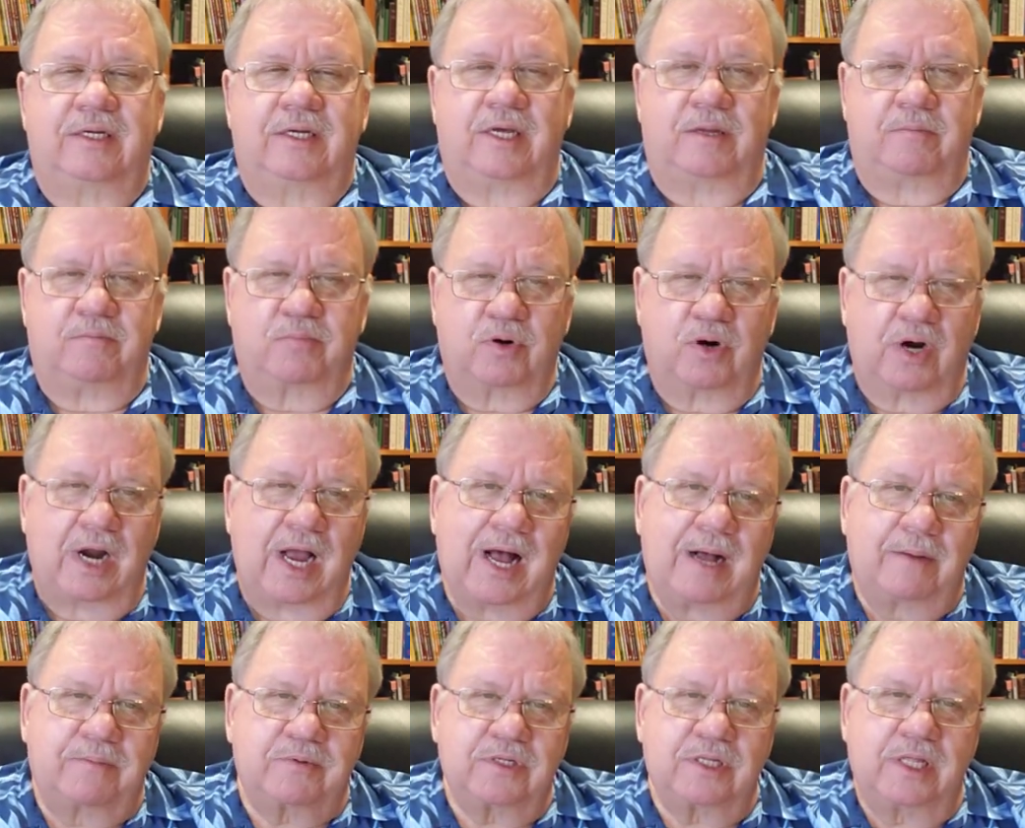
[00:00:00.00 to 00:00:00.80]
And
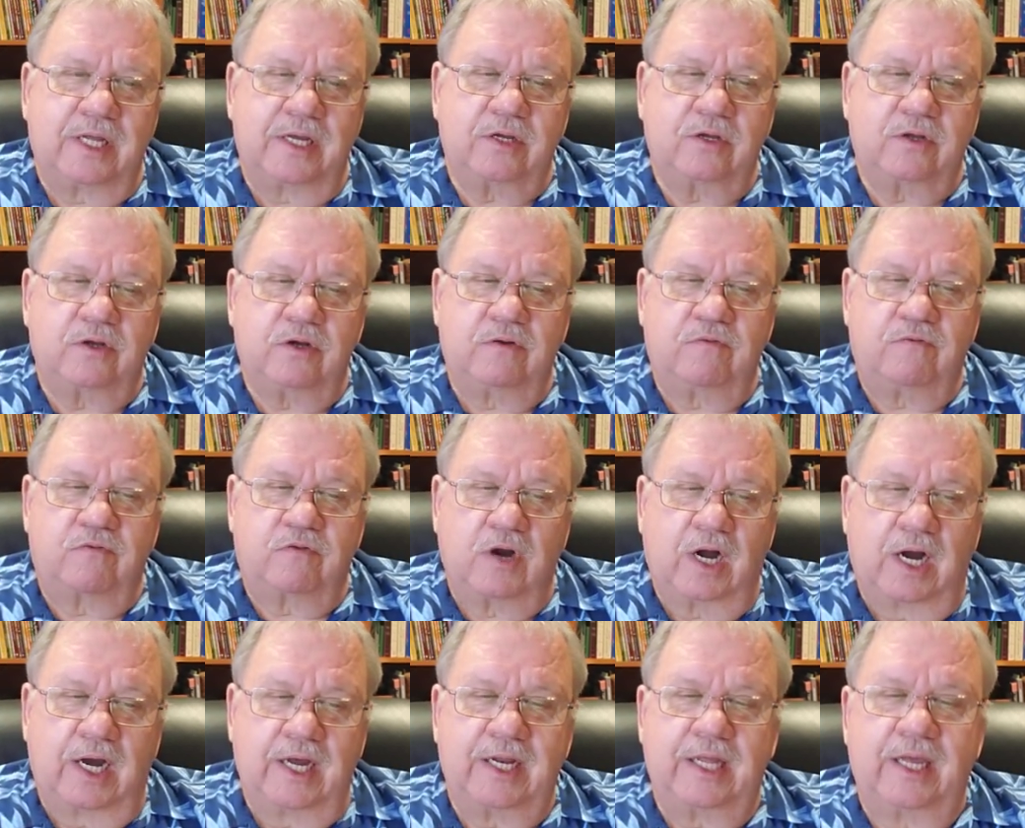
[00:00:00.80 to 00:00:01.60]
perhaps like Good
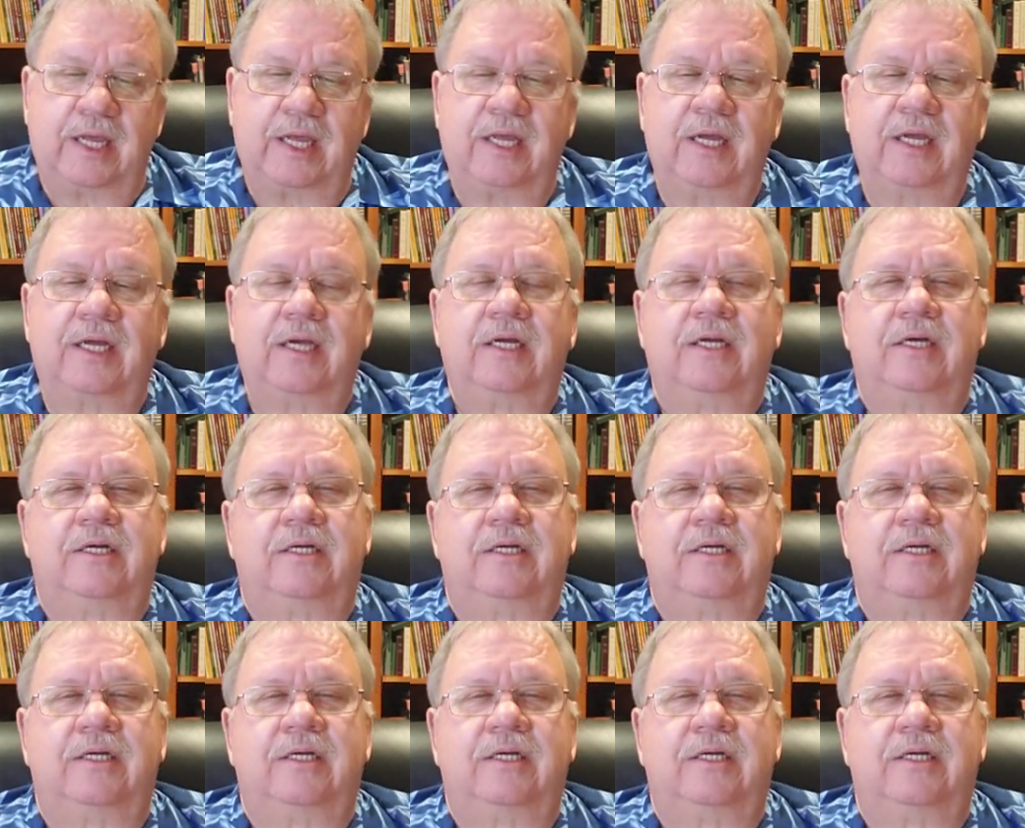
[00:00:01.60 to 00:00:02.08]
Friday,